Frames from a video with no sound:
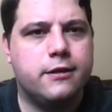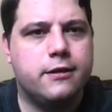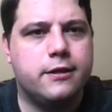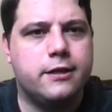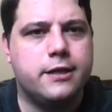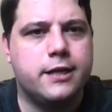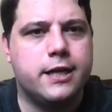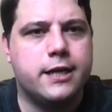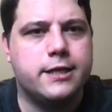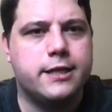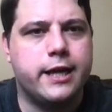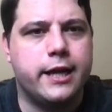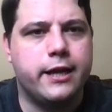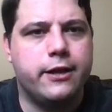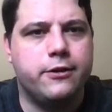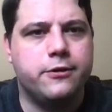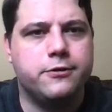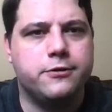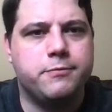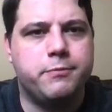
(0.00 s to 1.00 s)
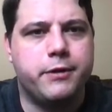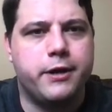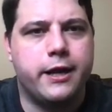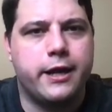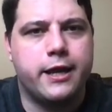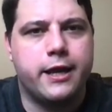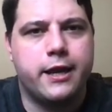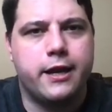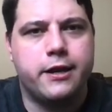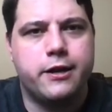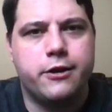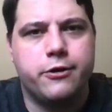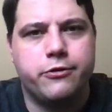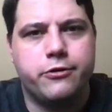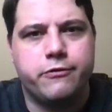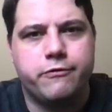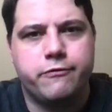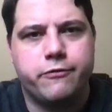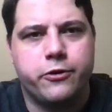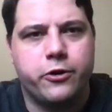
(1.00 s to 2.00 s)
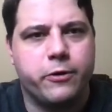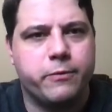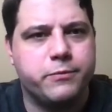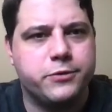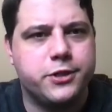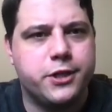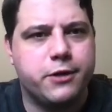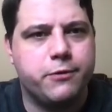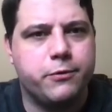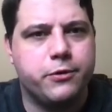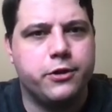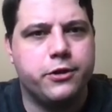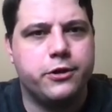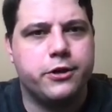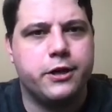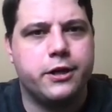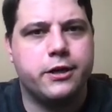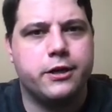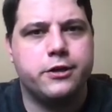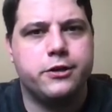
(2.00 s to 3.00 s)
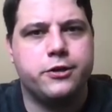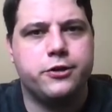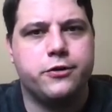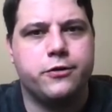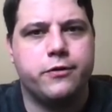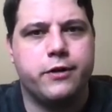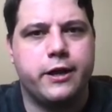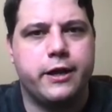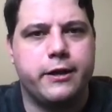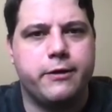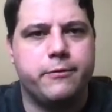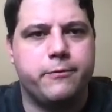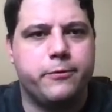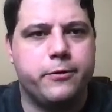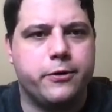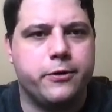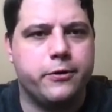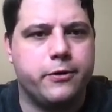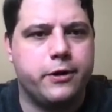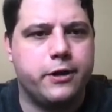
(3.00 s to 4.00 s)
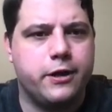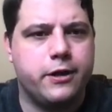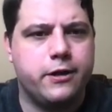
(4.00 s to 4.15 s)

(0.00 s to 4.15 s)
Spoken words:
details, but I kind of know the verbs that we're looking to do, right? We're